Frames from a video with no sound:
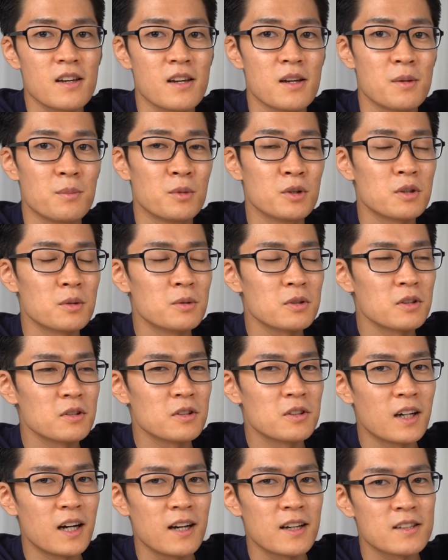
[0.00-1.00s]
you can
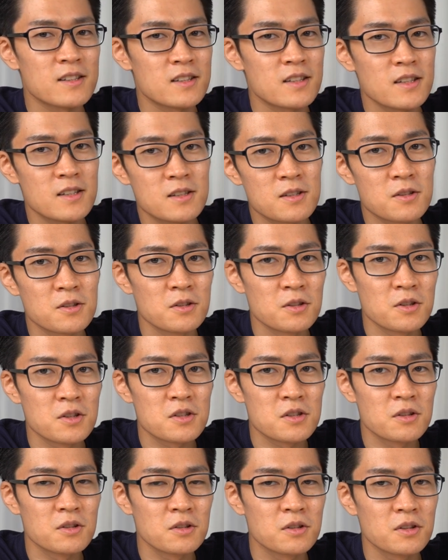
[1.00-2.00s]
also decrease noise
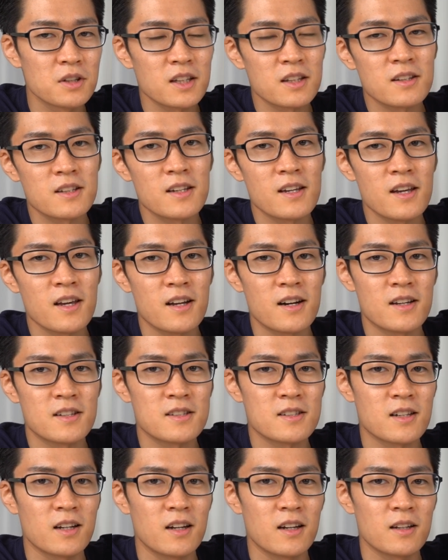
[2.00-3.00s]
by decreasing the
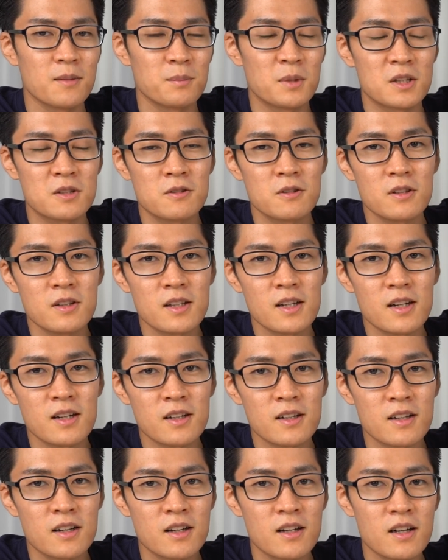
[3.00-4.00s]
amount of generated
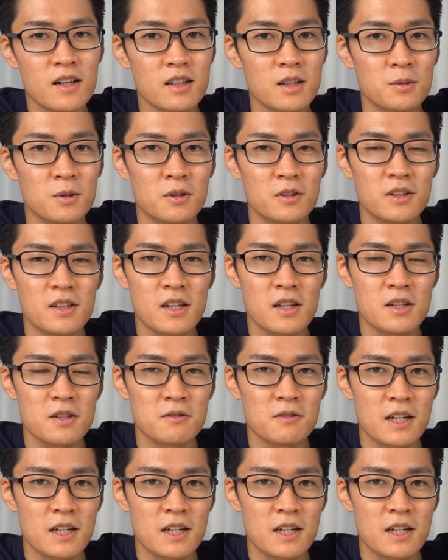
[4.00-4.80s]
noise in the first place.